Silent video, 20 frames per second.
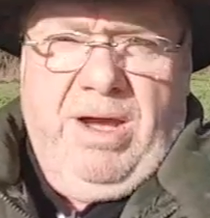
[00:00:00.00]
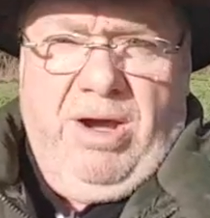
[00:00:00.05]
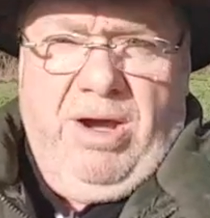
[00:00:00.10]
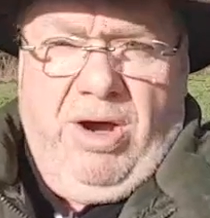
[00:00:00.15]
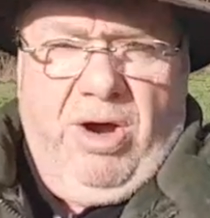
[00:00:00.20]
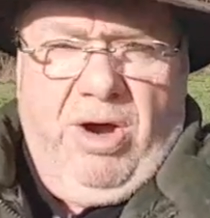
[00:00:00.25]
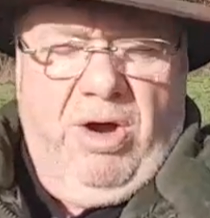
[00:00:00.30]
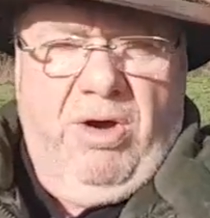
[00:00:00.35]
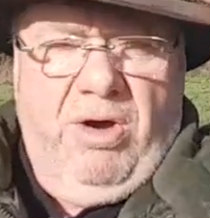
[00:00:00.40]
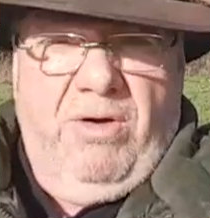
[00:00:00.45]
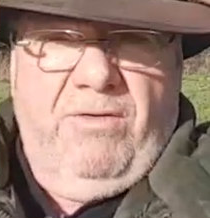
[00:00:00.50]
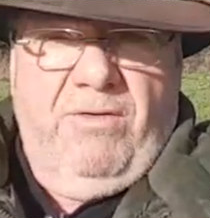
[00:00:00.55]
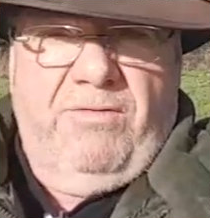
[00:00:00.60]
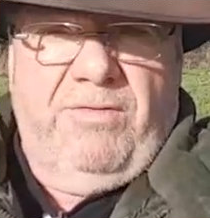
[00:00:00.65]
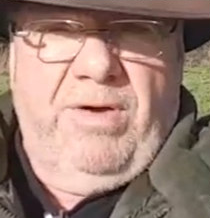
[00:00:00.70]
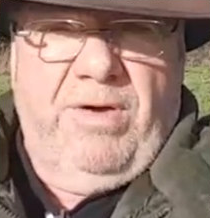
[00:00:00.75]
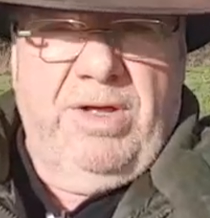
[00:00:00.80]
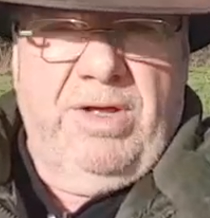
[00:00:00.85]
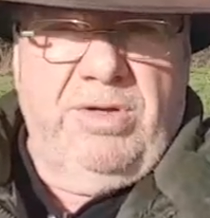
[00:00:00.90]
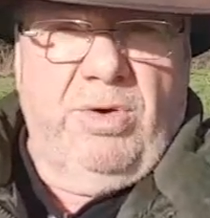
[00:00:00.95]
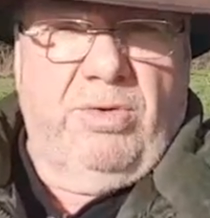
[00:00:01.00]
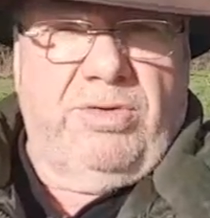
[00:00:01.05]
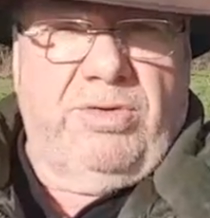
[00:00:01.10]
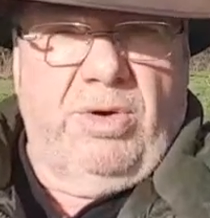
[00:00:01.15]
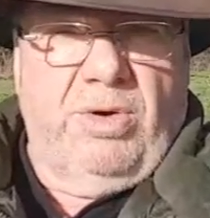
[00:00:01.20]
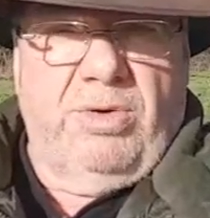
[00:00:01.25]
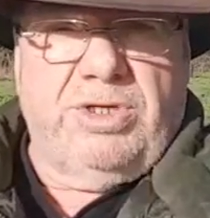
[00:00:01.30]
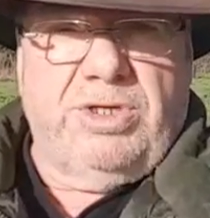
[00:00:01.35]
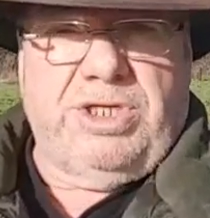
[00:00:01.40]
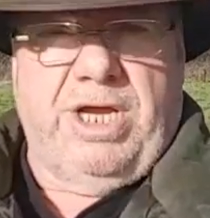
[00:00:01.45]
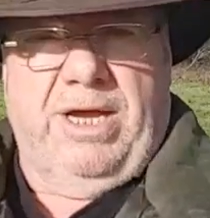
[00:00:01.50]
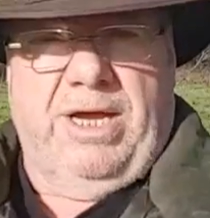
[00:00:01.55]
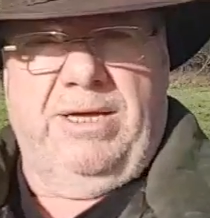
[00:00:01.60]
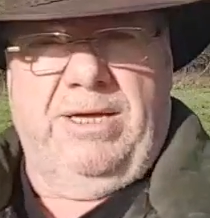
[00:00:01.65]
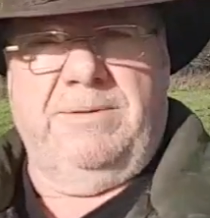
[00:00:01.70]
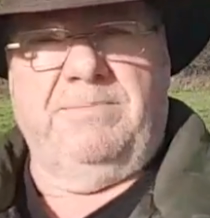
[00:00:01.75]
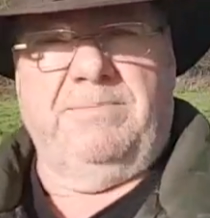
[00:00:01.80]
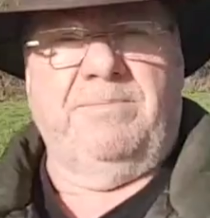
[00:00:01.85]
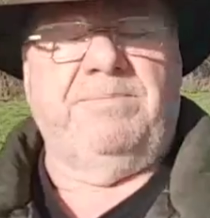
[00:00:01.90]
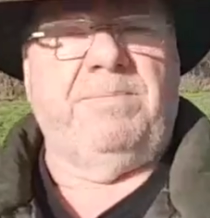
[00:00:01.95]
of North Yorkshire
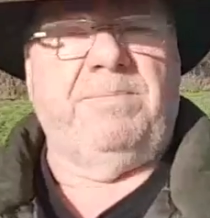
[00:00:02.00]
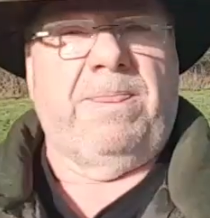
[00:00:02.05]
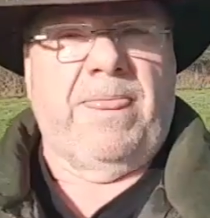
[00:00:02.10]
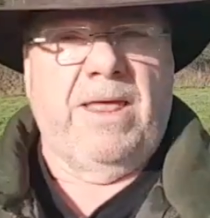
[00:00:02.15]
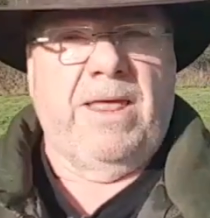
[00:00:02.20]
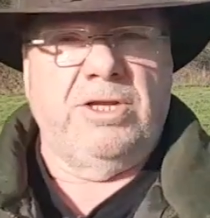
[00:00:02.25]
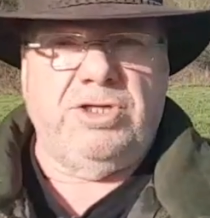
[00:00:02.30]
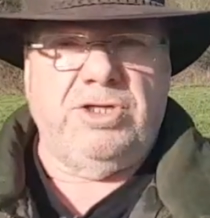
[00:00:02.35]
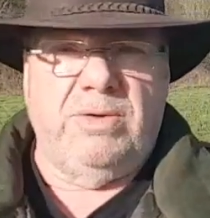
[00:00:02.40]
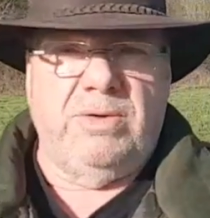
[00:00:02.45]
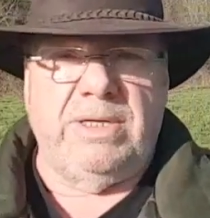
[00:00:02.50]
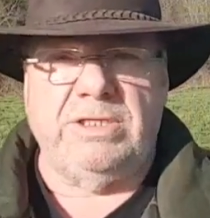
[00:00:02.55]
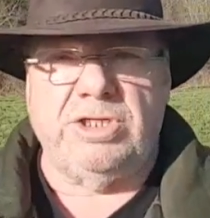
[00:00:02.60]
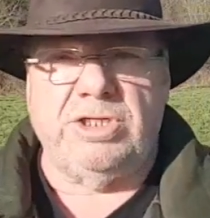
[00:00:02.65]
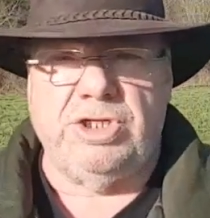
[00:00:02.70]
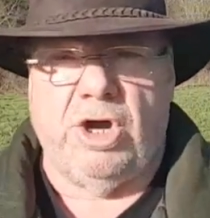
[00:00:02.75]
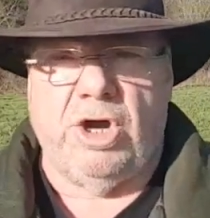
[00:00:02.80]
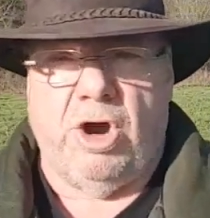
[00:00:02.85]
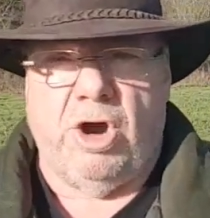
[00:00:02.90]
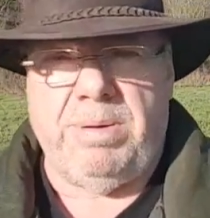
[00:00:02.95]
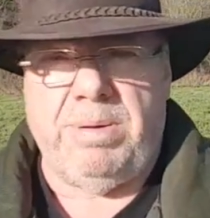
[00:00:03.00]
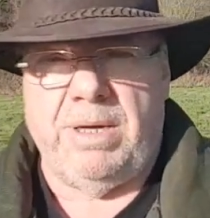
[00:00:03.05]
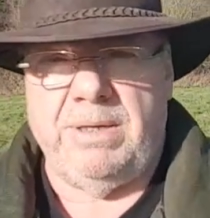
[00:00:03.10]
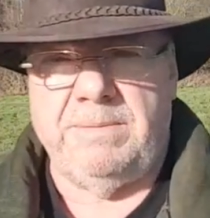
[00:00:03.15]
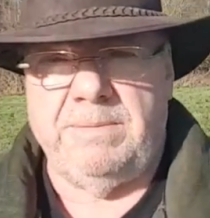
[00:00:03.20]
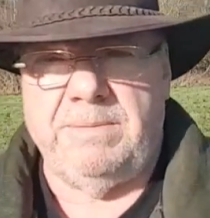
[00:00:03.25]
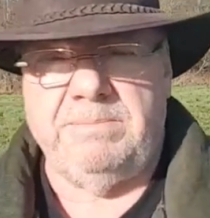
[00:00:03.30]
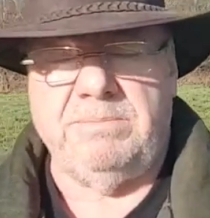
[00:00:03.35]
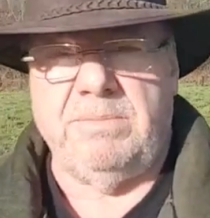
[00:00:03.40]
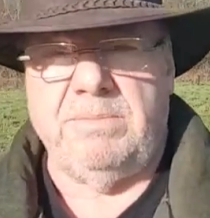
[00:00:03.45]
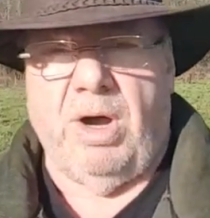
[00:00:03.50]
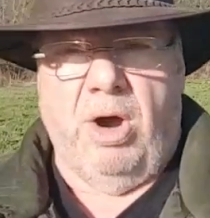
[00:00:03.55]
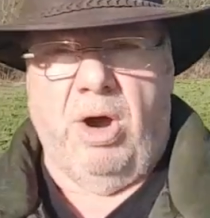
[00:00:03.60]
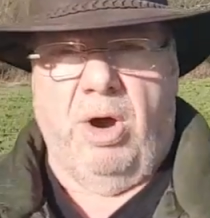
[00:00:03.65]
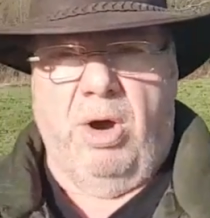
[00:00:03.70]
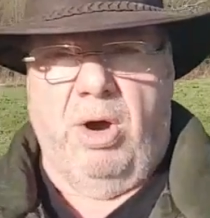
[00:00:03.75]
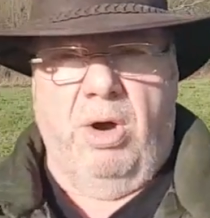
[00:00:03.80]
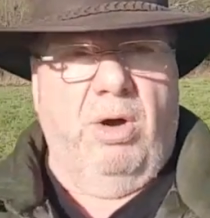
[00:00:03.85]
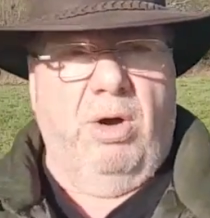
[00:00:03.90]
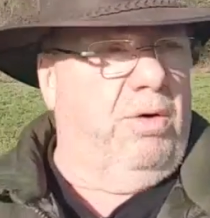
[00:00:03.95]
doing the job
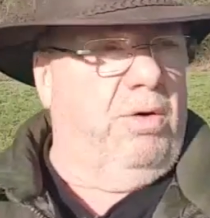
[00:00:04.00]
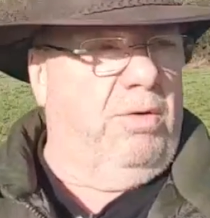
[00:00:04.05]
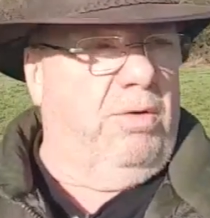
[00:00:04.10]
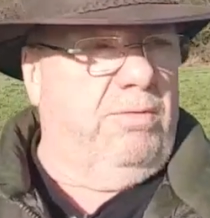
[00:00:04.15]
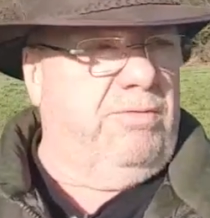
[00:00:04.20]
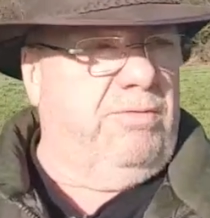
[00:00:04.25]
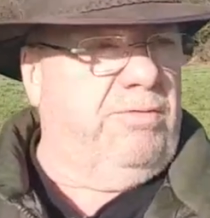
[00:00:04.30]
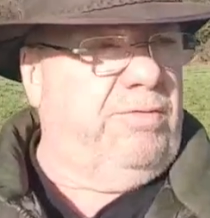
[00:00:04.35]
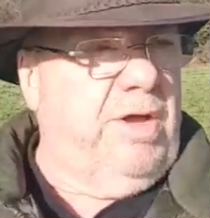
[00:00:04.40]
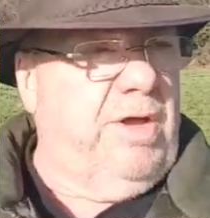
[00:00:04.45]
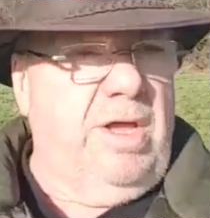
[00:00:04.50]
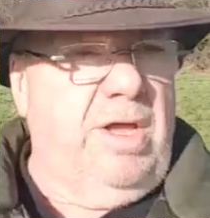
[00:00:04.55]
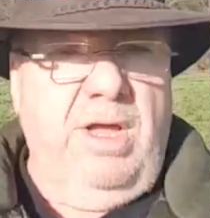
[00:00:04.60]
of